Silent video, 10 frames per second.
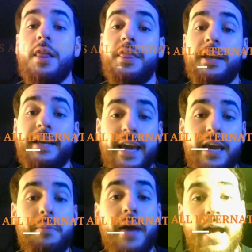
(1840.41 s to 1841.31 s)
The
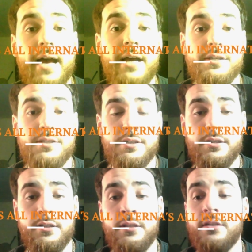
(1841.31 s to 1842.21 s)
game has
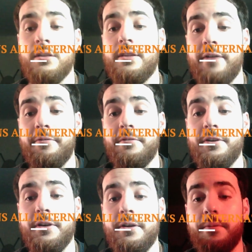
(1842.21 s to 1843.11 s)

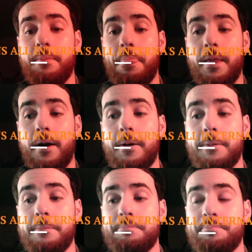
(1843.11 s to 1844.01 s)
definitely
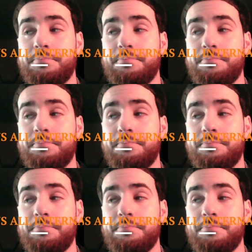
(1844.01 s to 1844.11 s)
um,